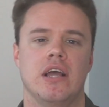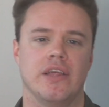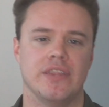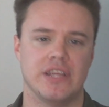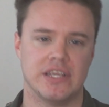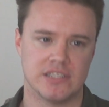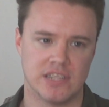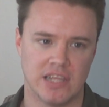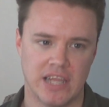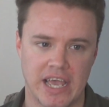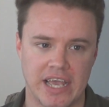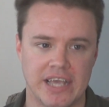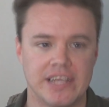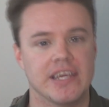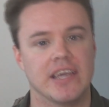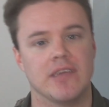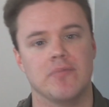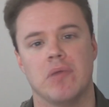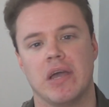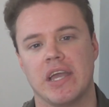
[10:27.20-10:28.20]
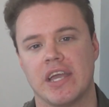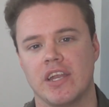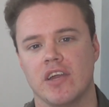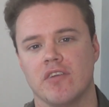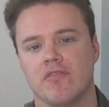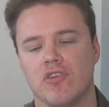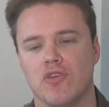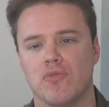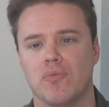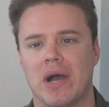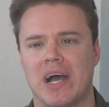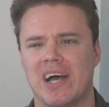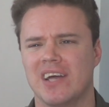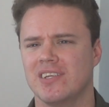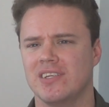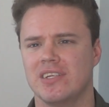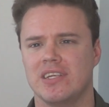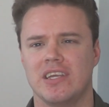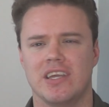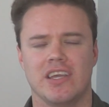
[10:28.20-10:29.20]
this lady, making her feel
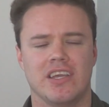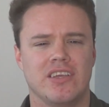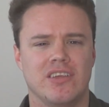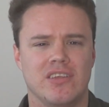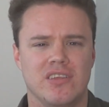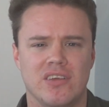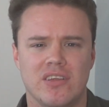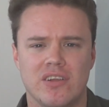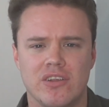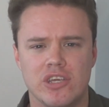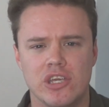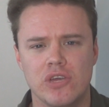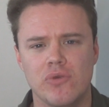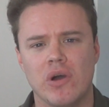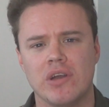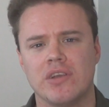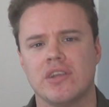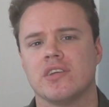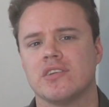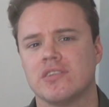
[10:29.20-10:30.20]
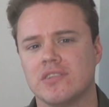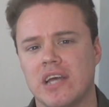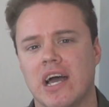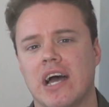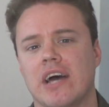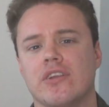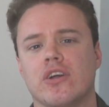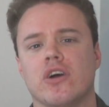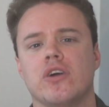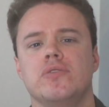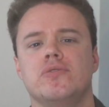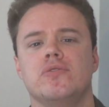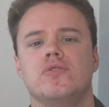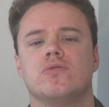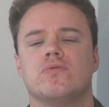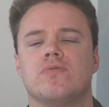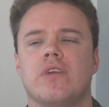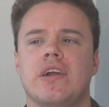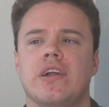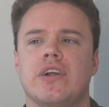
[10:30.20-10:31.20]
bad, you understand.
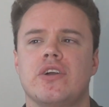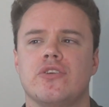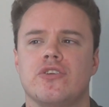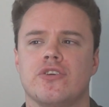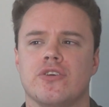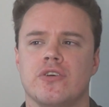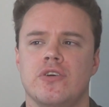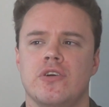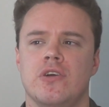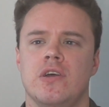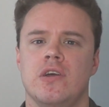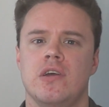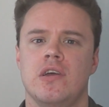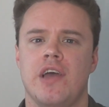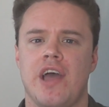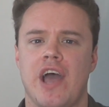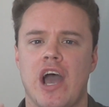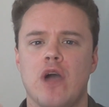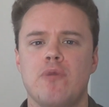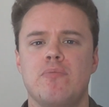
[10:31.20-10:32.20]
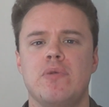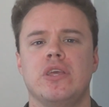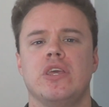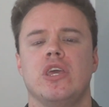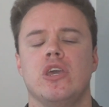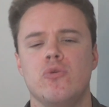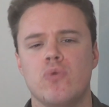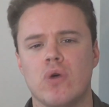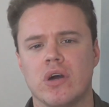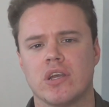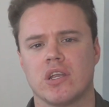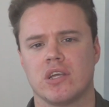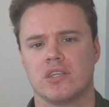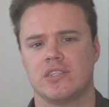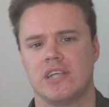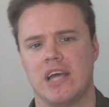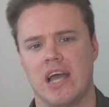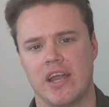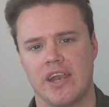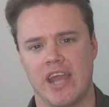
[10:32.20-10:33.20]
Ozu's very good at helping you
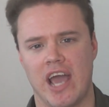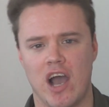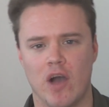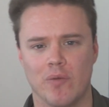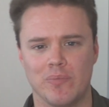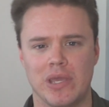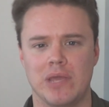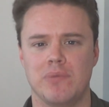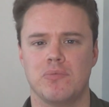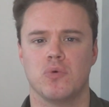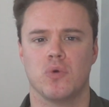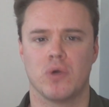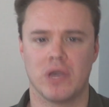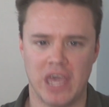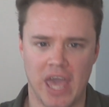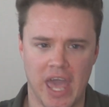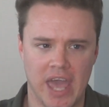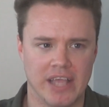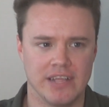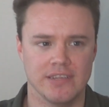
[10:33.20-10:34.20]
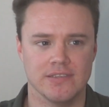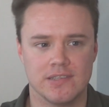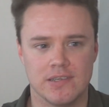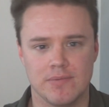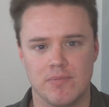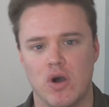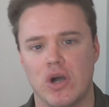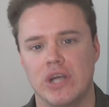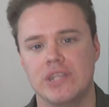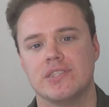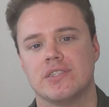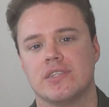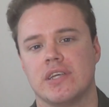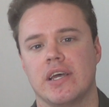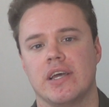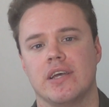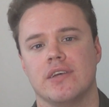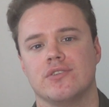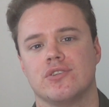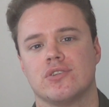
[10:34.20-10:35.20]
understand how people get into
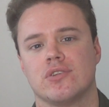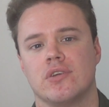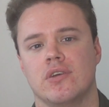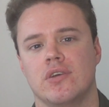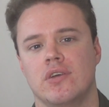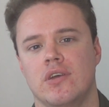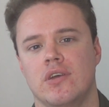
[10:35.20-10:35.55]
mindsets.